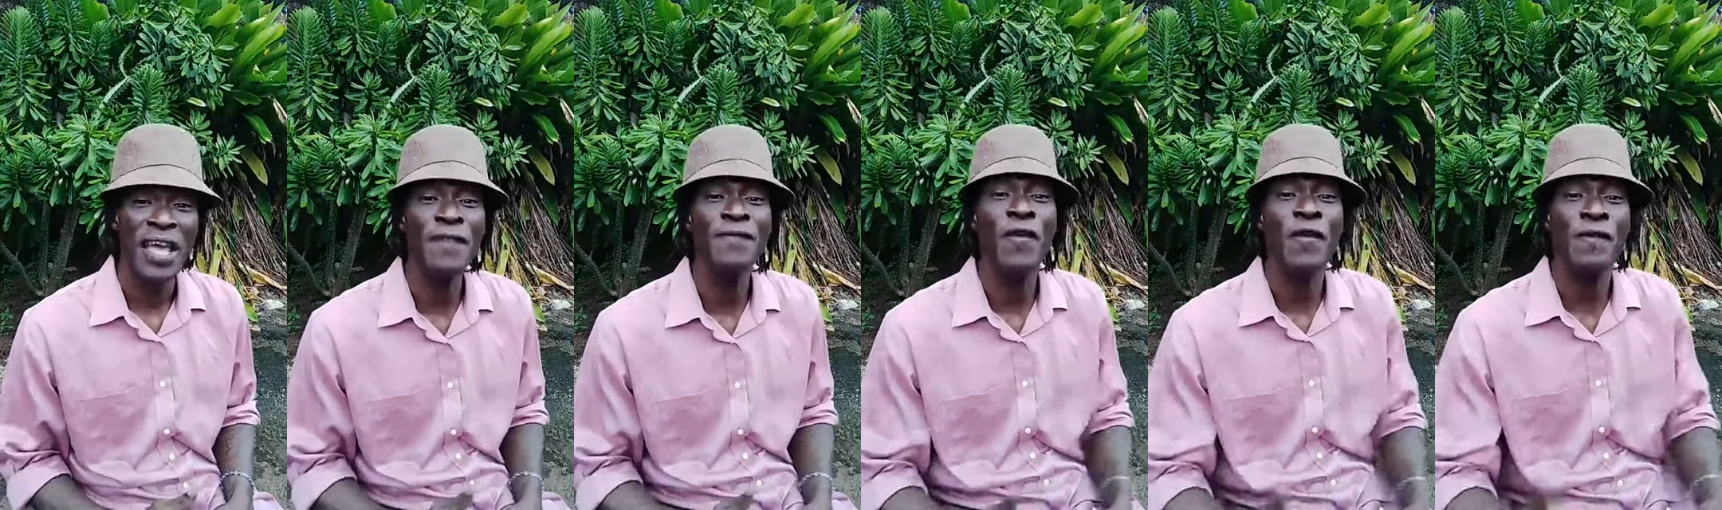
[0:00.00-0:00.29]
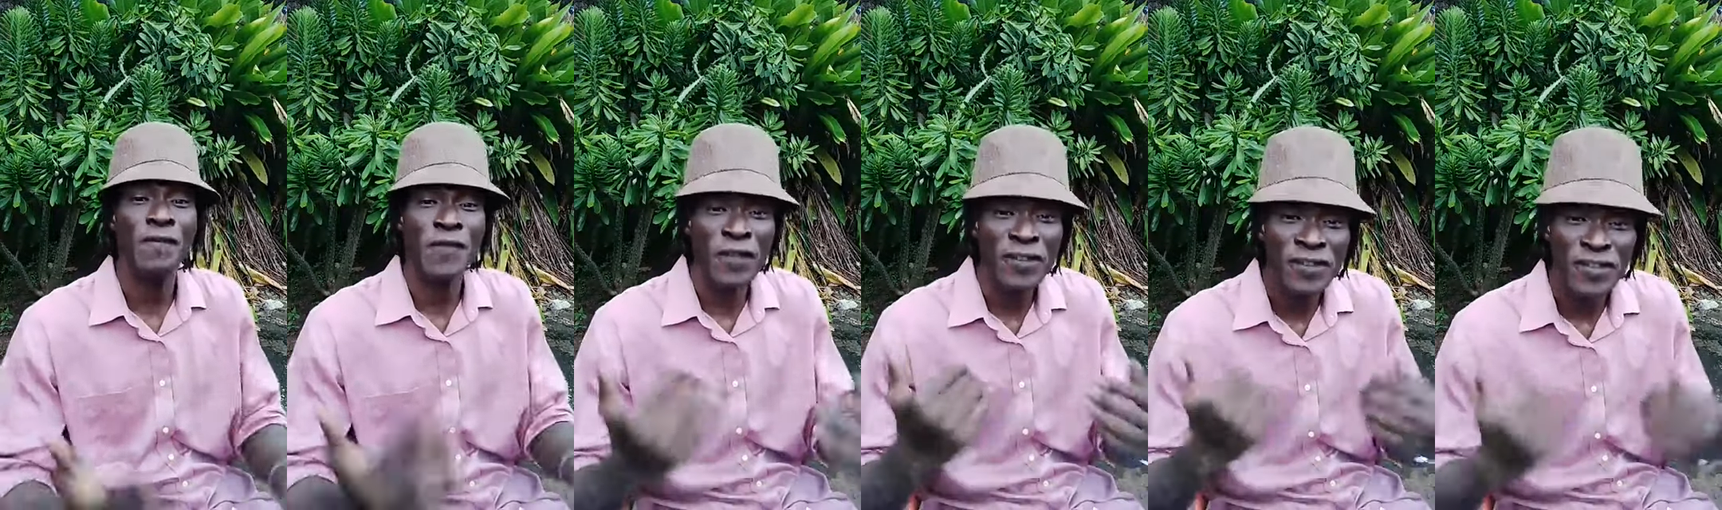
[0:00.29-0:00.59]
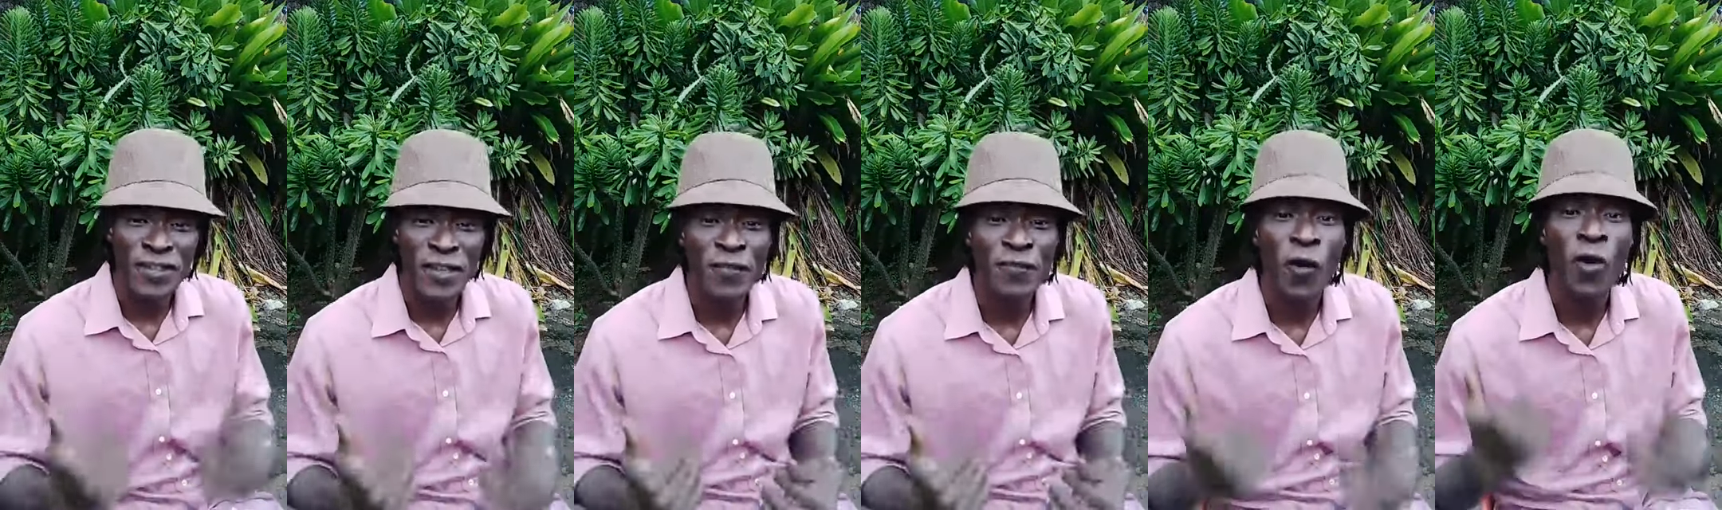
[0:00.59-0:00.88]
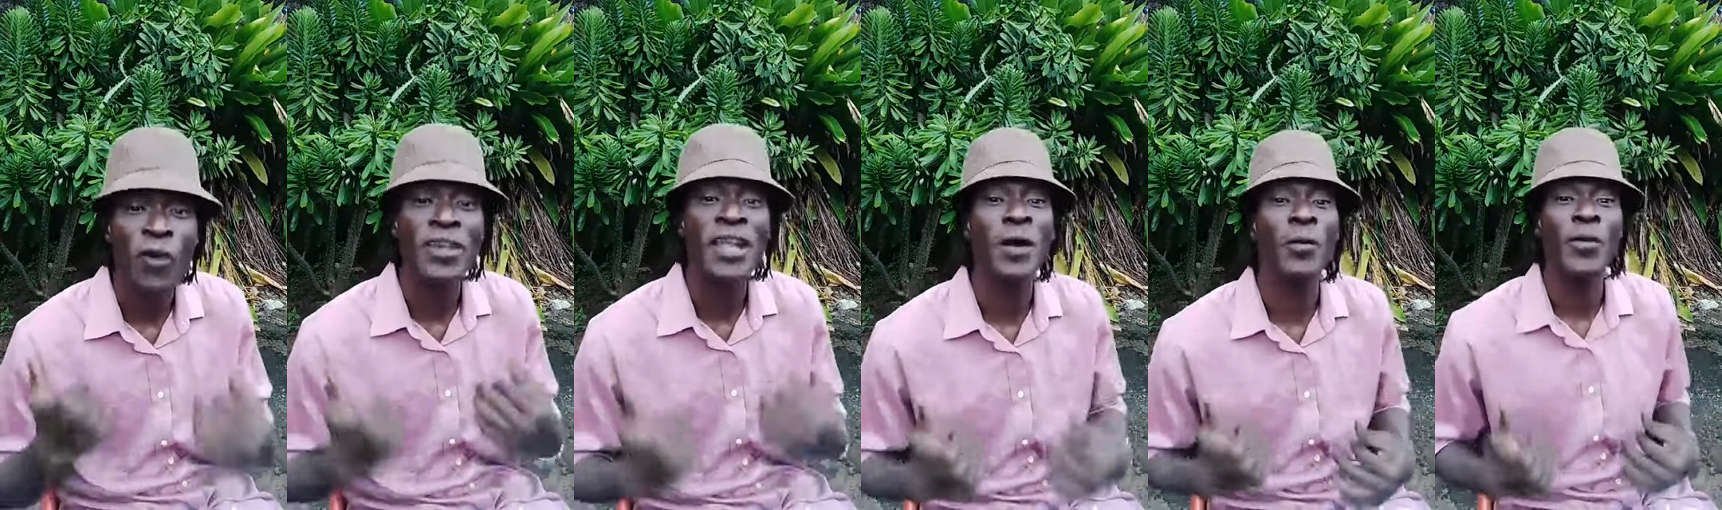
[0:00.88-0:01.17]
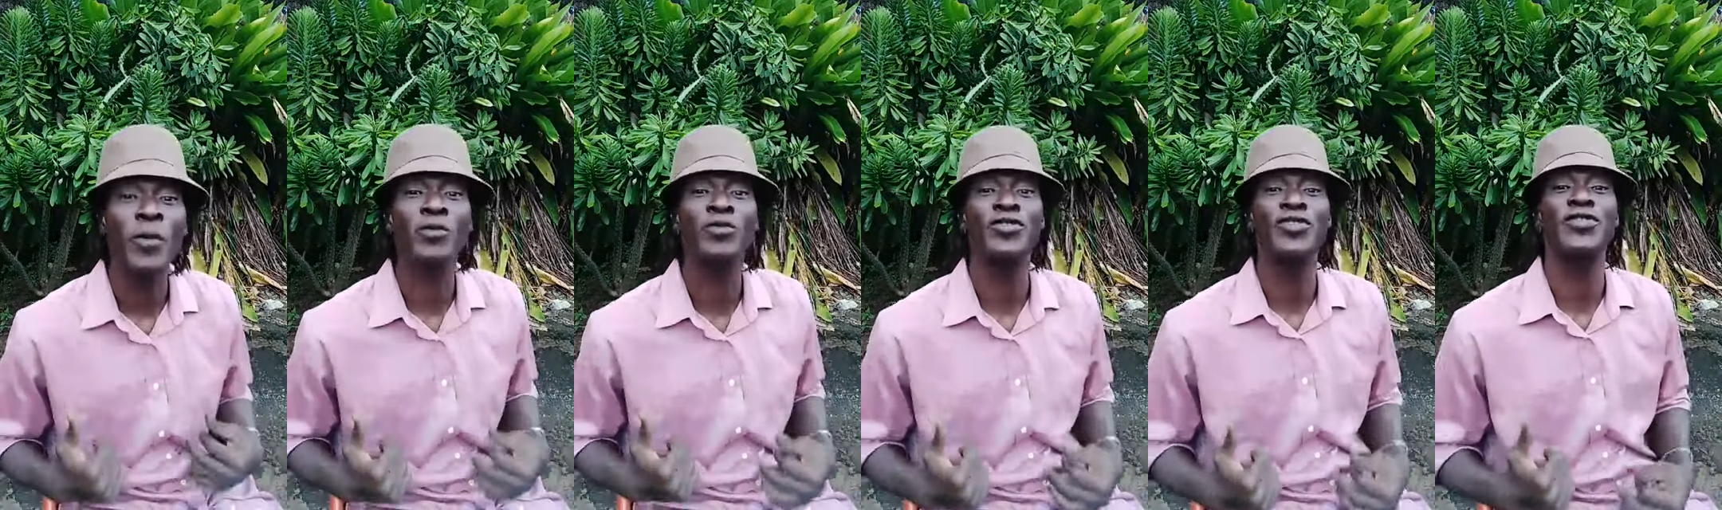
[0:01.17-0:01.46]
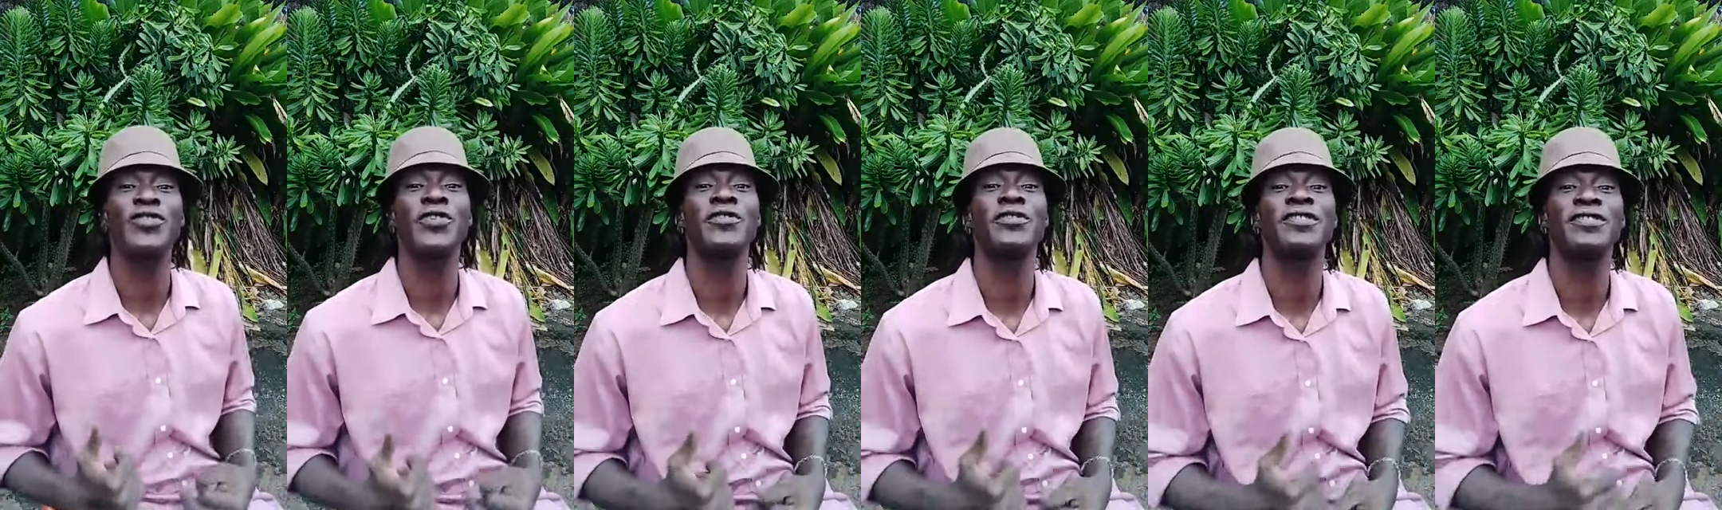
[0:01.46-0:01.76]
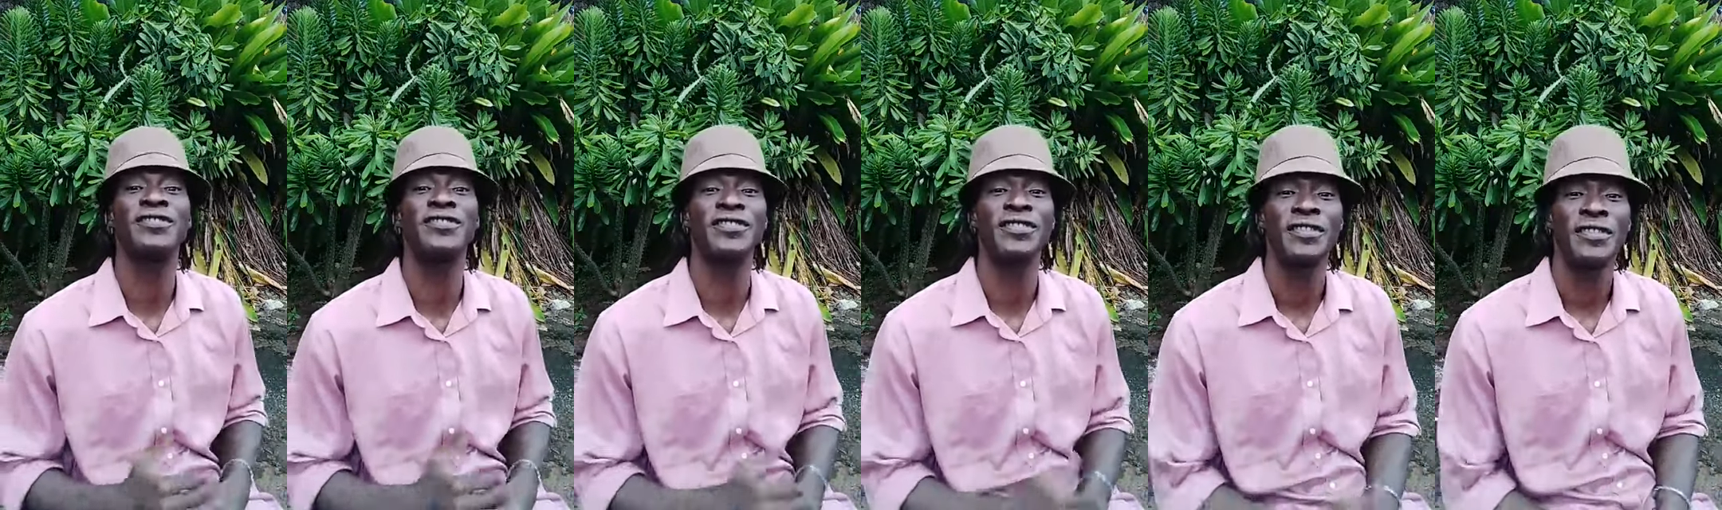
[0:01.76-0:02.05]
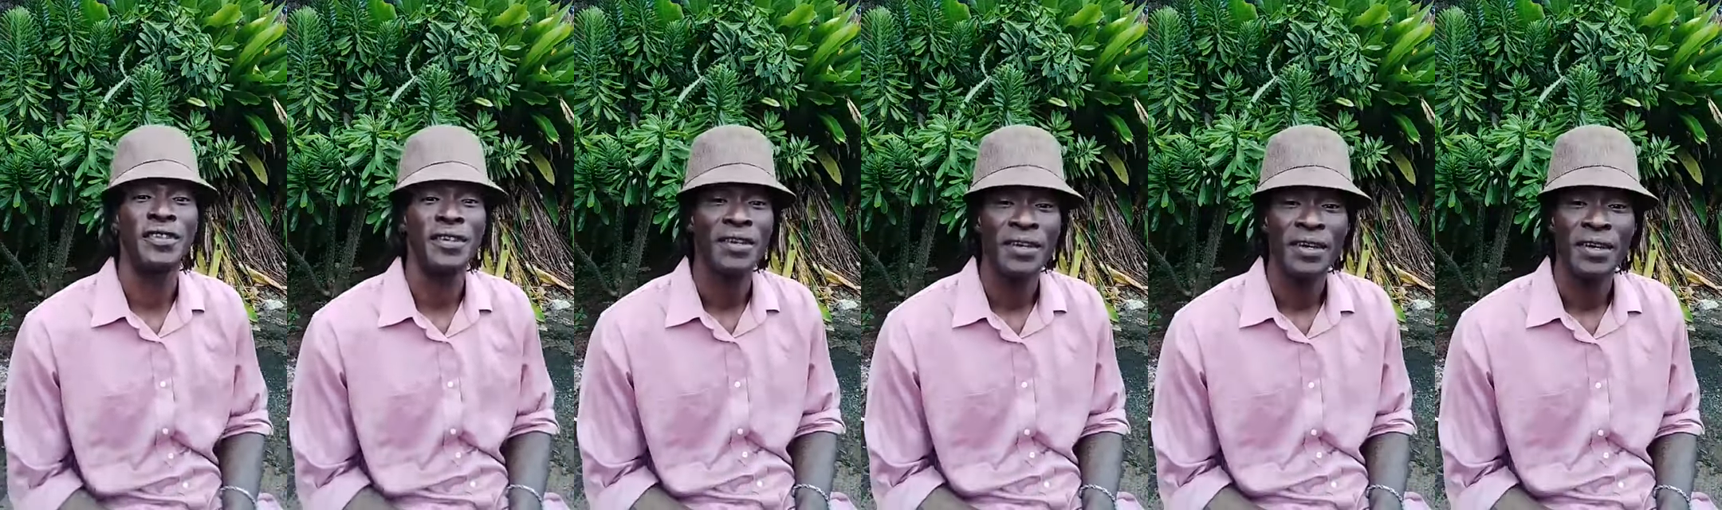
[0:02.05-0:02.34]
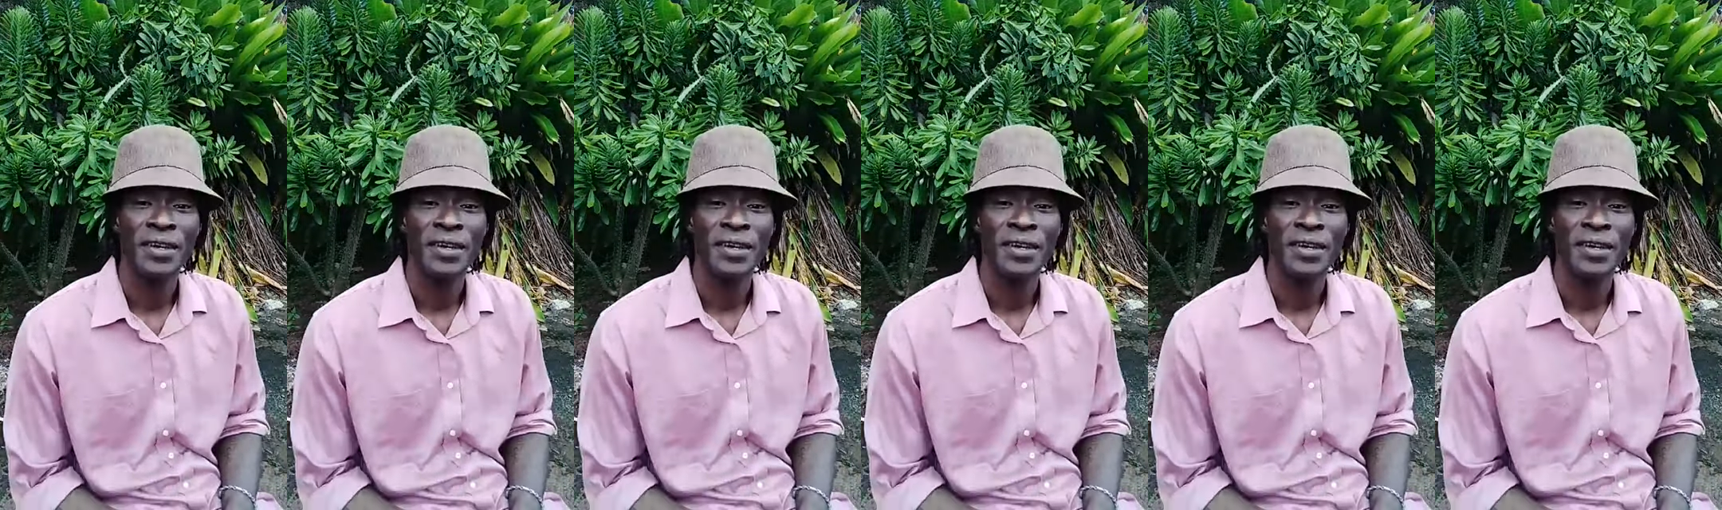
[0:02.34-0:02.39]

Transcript: therefore feel safe under our own security.